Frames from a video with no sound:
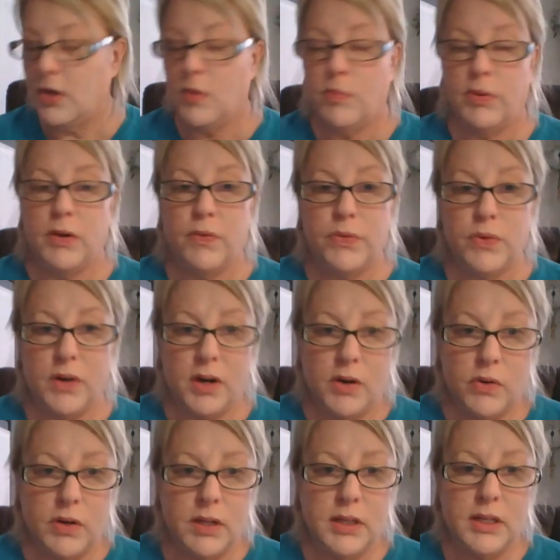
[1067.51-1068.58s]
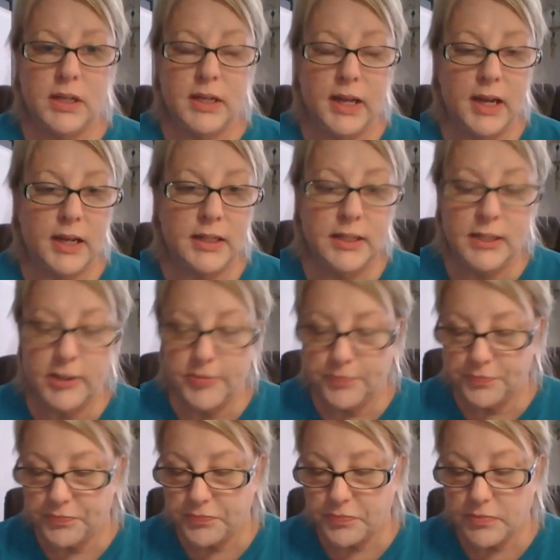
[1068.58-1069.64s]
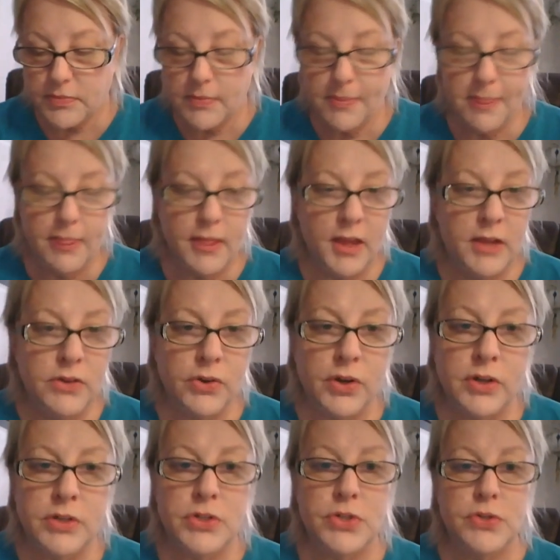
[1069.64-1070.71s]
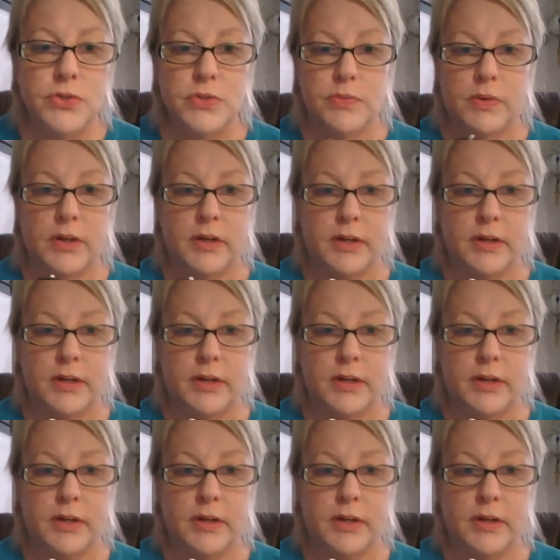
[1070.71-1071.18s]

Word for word: But if you are oily and acne and you're gonna choose one,